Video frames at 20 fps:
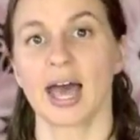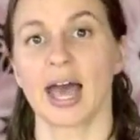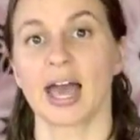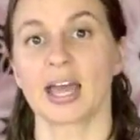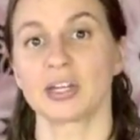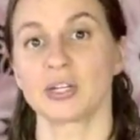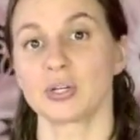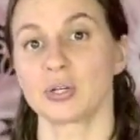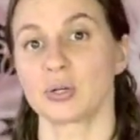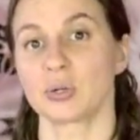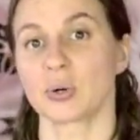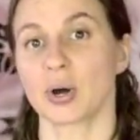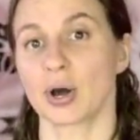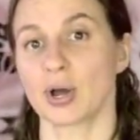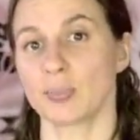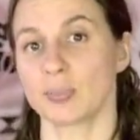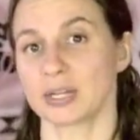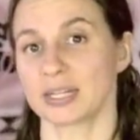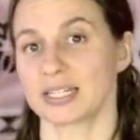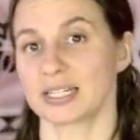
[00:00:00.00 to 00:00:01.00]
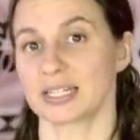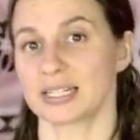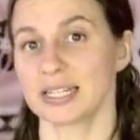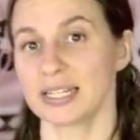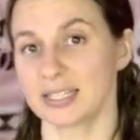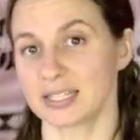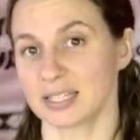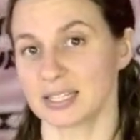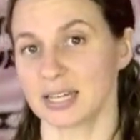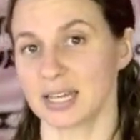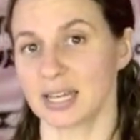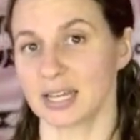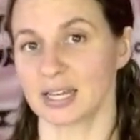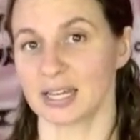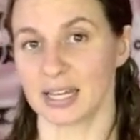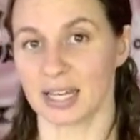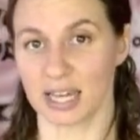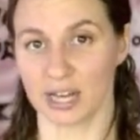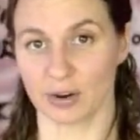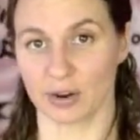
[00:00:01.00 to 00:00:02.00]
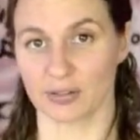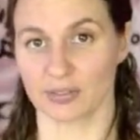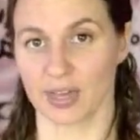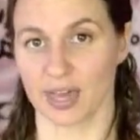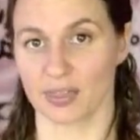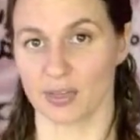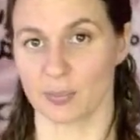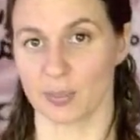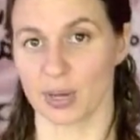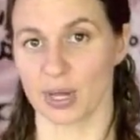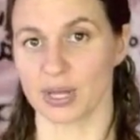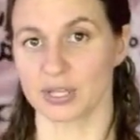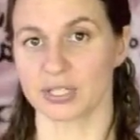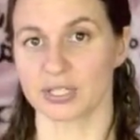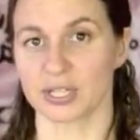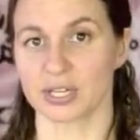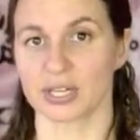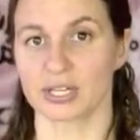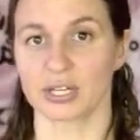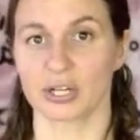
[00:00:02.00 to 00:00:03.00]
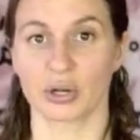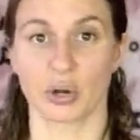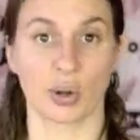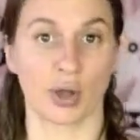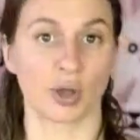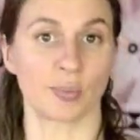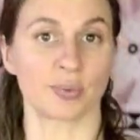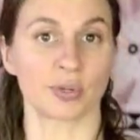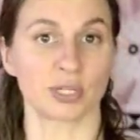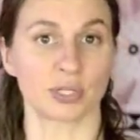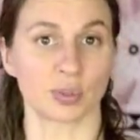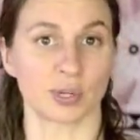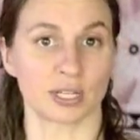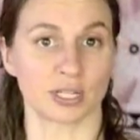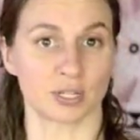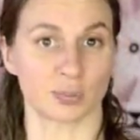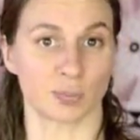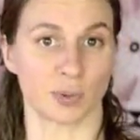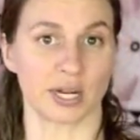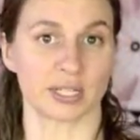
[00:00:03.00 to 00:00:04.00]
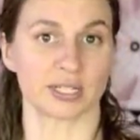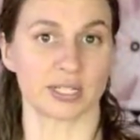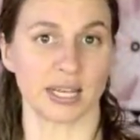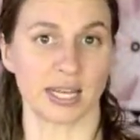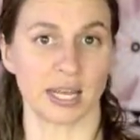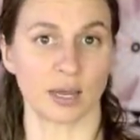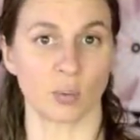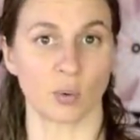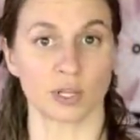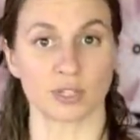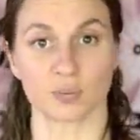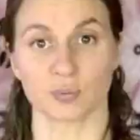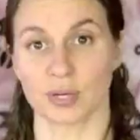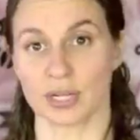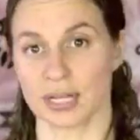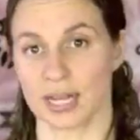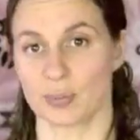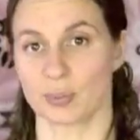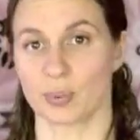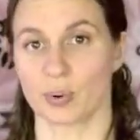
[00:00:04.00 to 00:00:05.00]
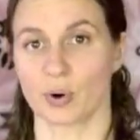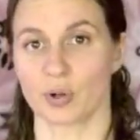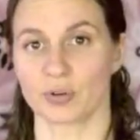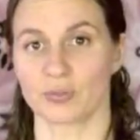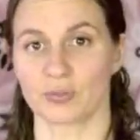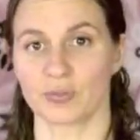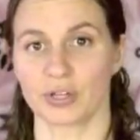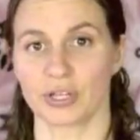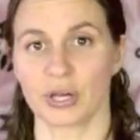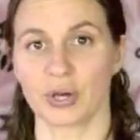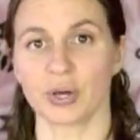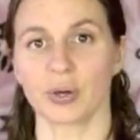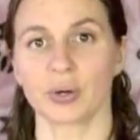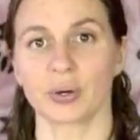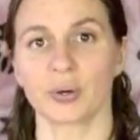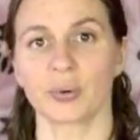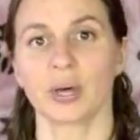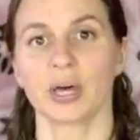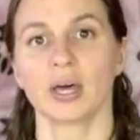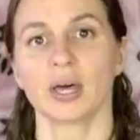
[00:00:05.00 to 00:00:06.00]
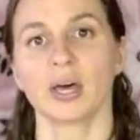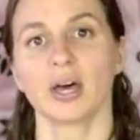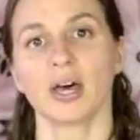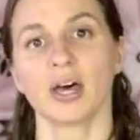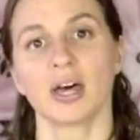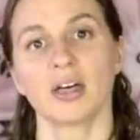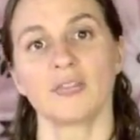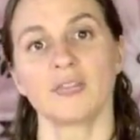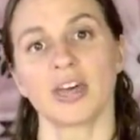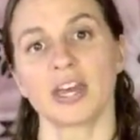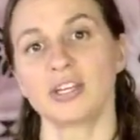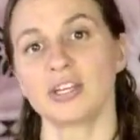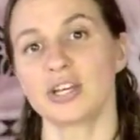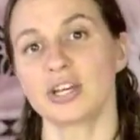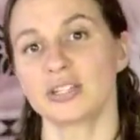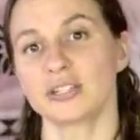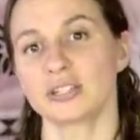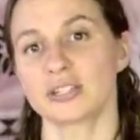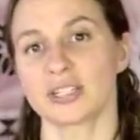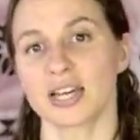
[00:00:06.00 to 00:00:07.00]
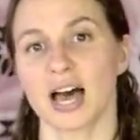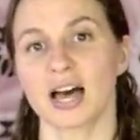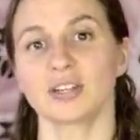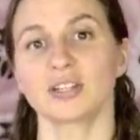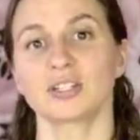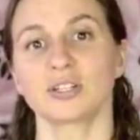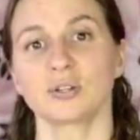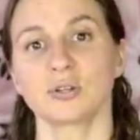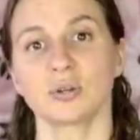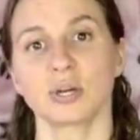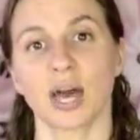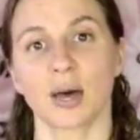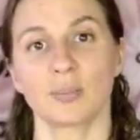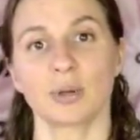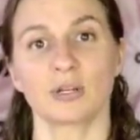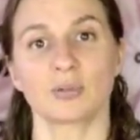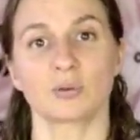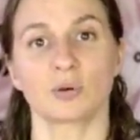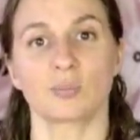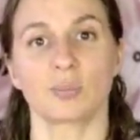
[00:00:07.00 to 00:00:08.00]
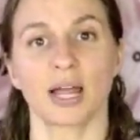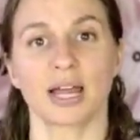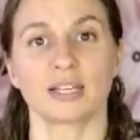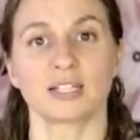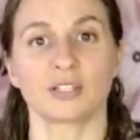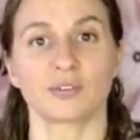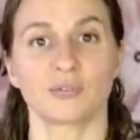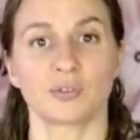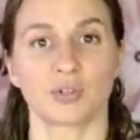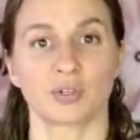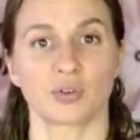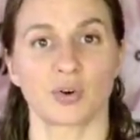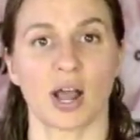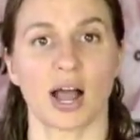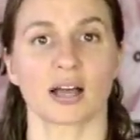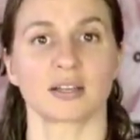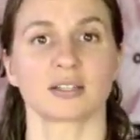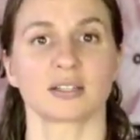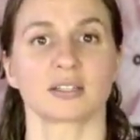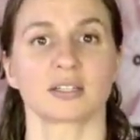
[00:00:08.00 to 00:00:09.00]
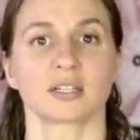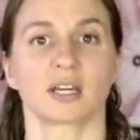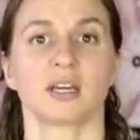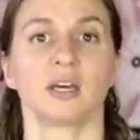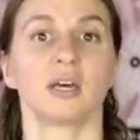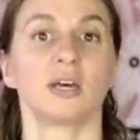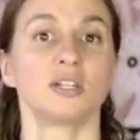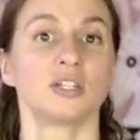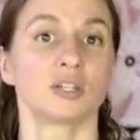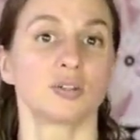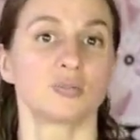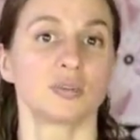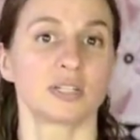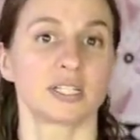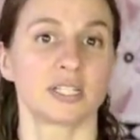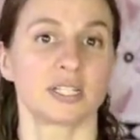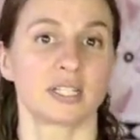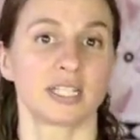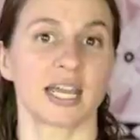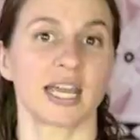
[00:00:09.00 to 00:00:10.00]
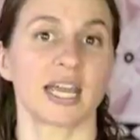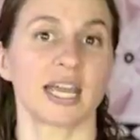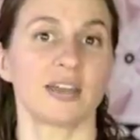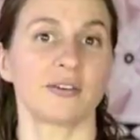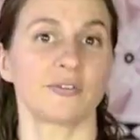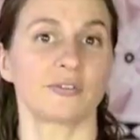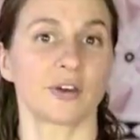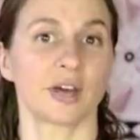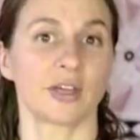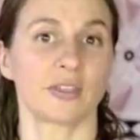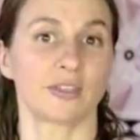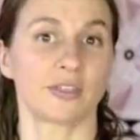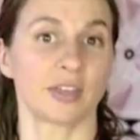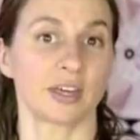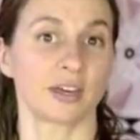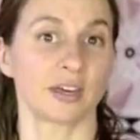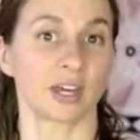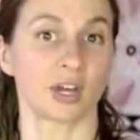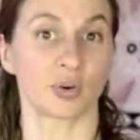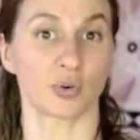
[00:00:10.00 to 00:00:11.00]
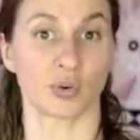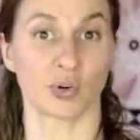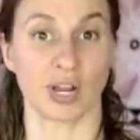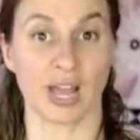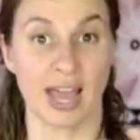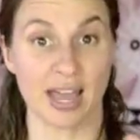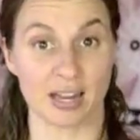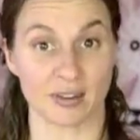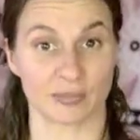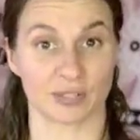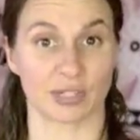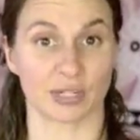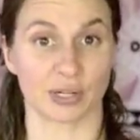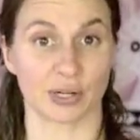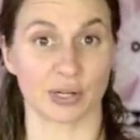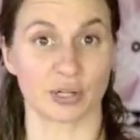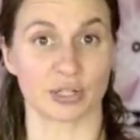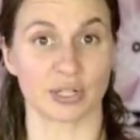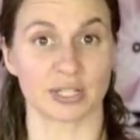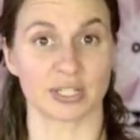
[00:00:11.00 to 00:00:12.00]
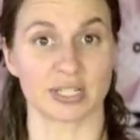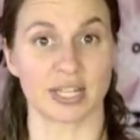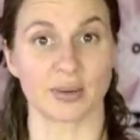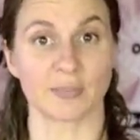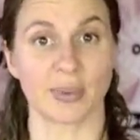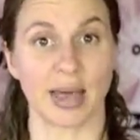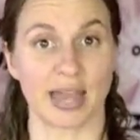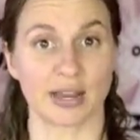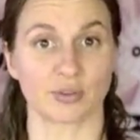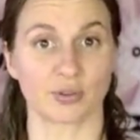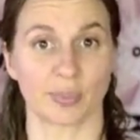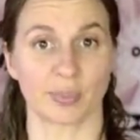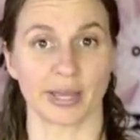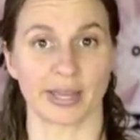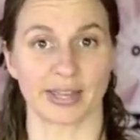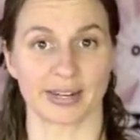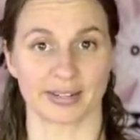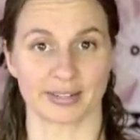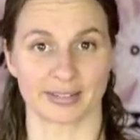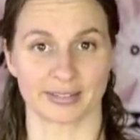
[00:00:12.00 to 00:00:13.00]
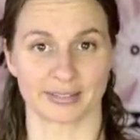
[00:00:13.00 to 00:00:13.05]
and you're open to listening and hearing the other person, and you're open to expressing what's really important for you, then you can start to come into a place of trust to receive the creative solutions that may drop in.